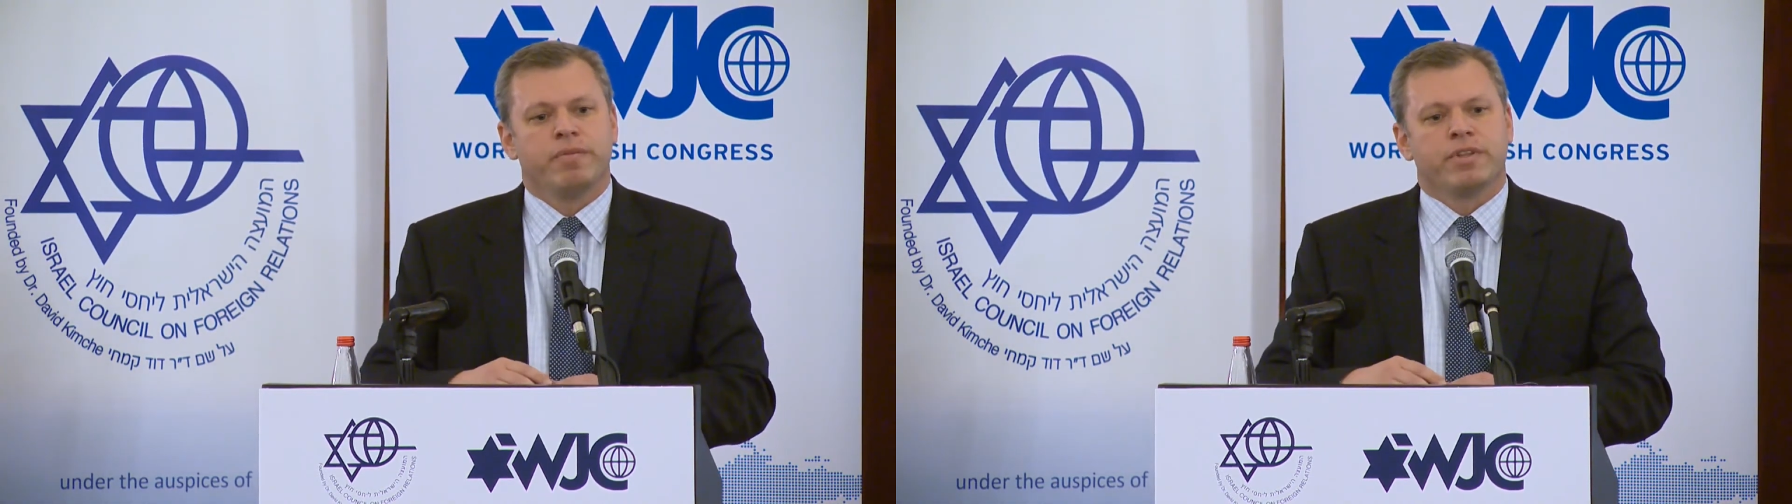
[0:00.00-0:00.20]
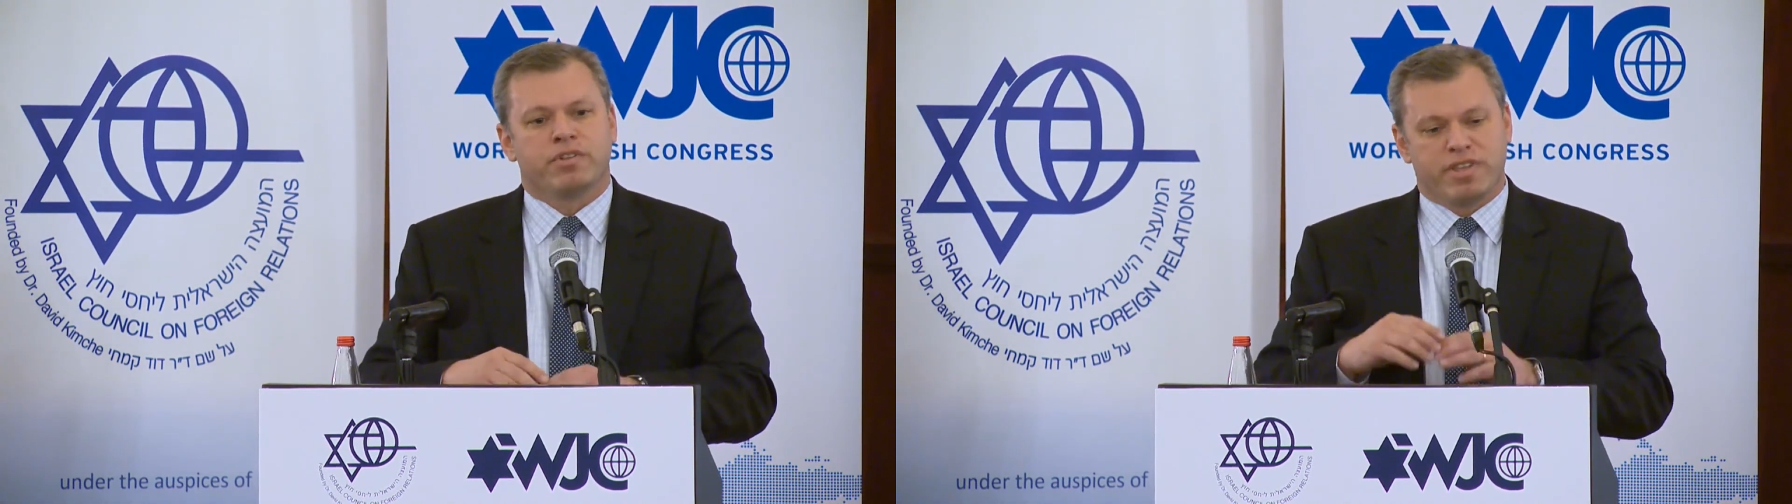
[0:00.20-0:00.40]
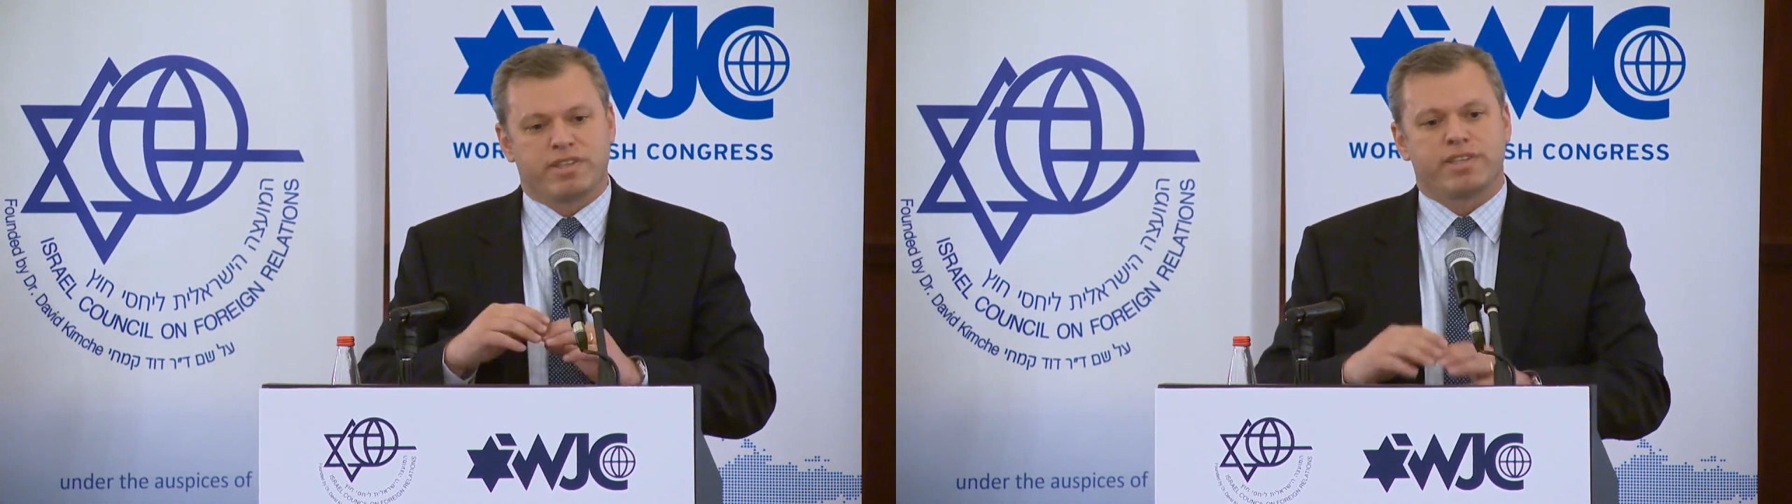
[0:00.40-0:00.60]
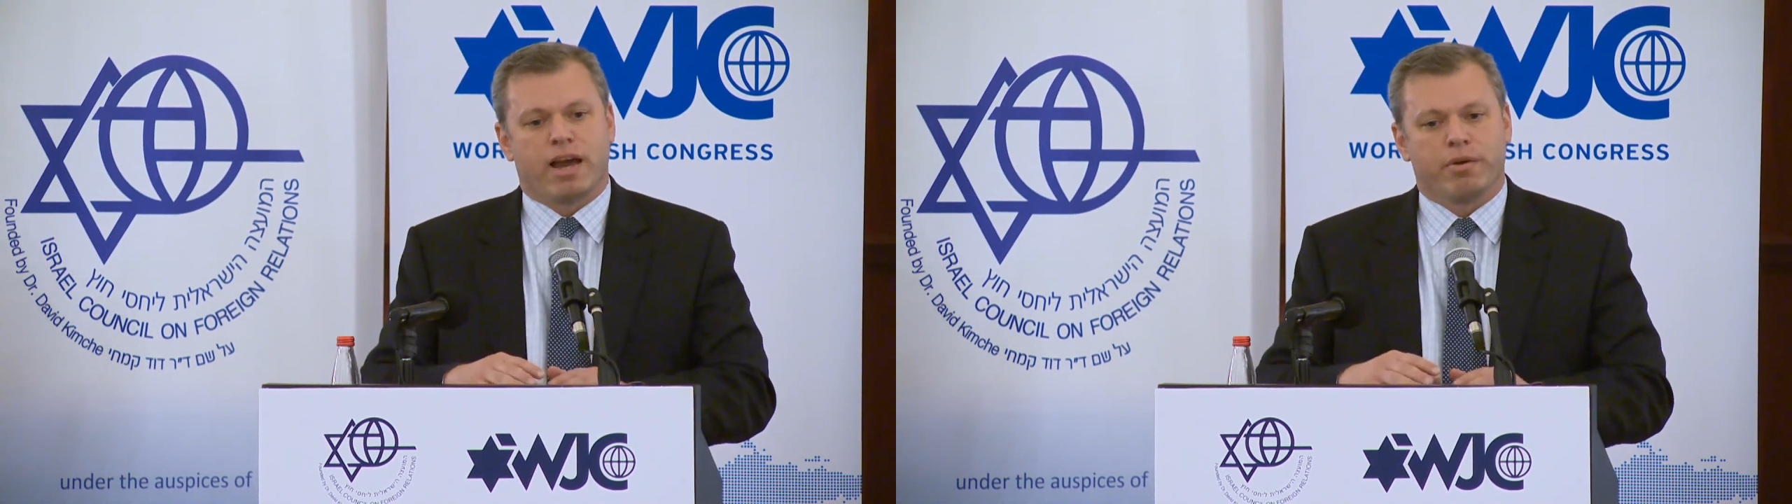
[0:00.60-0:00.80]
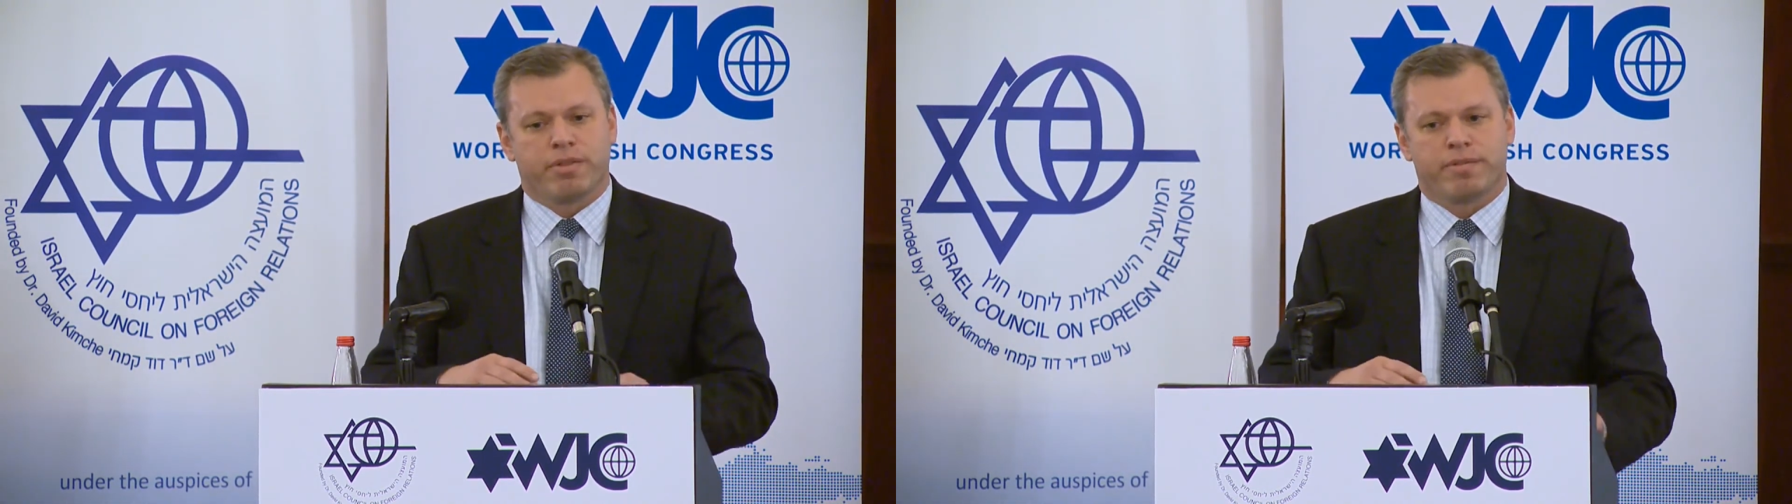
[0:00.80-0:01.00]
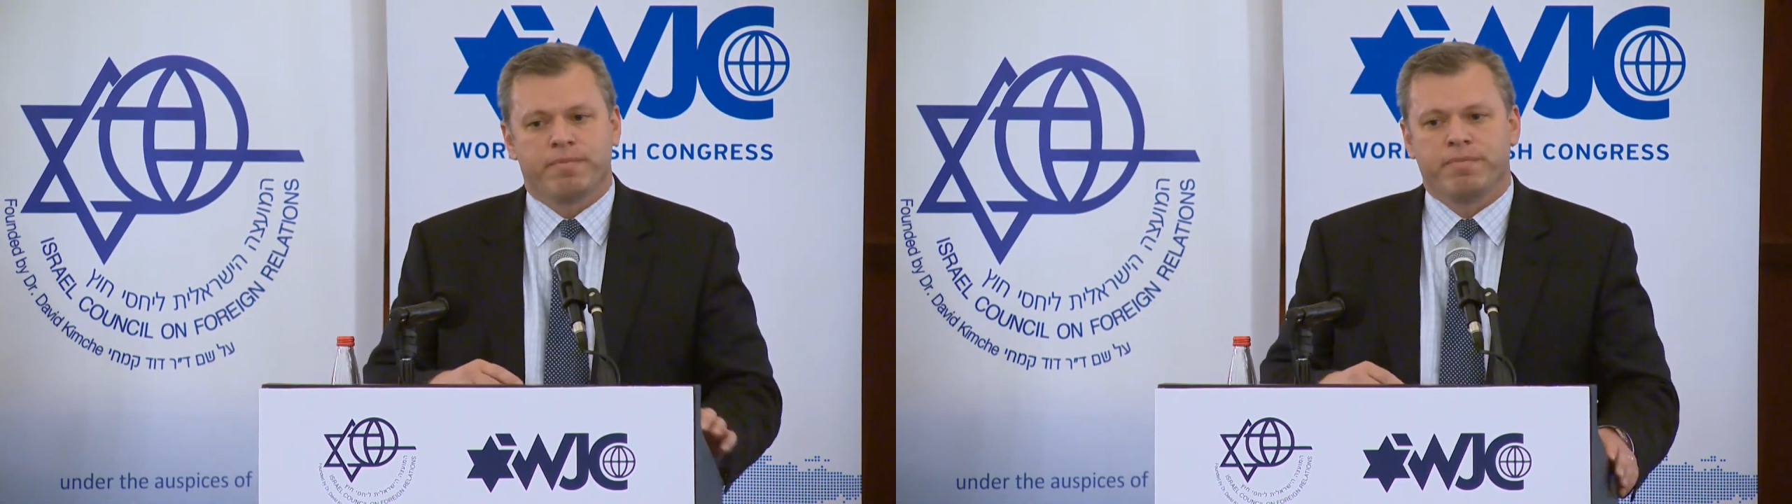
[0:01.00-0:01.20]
to the south.